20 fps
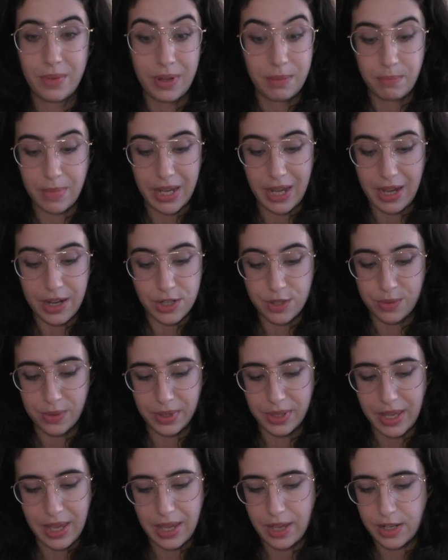my actual
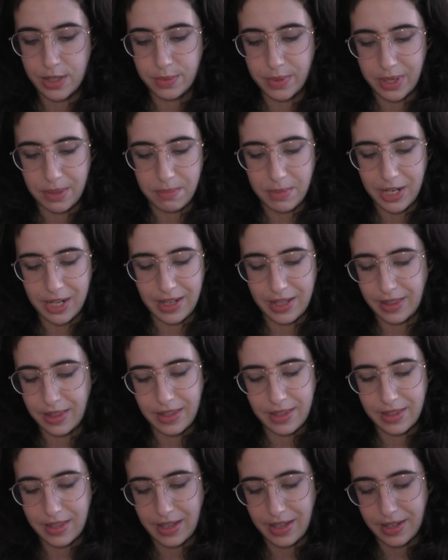gauge when I'm knitting
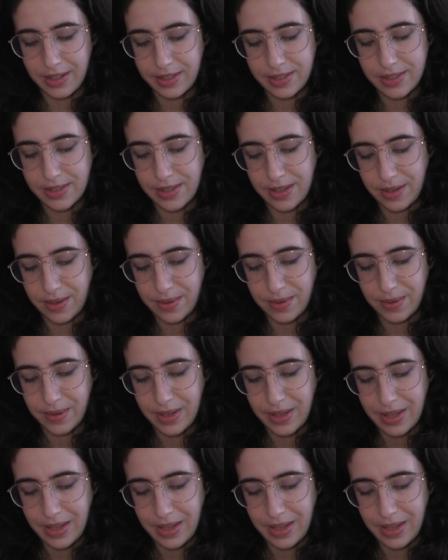the thing. So